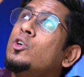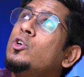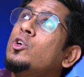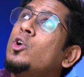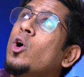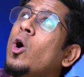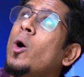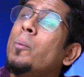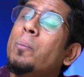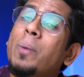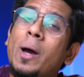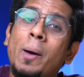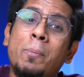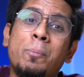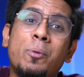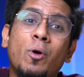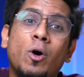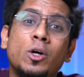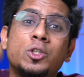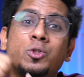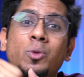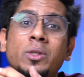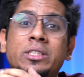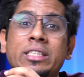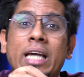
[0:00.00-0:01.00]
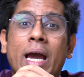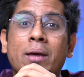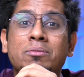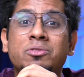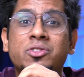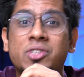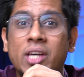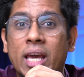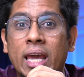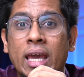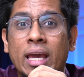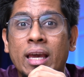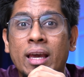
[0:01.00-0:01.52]
top approach which I am
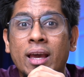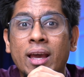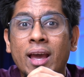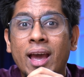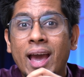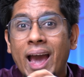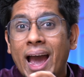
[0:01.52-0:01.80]
saying.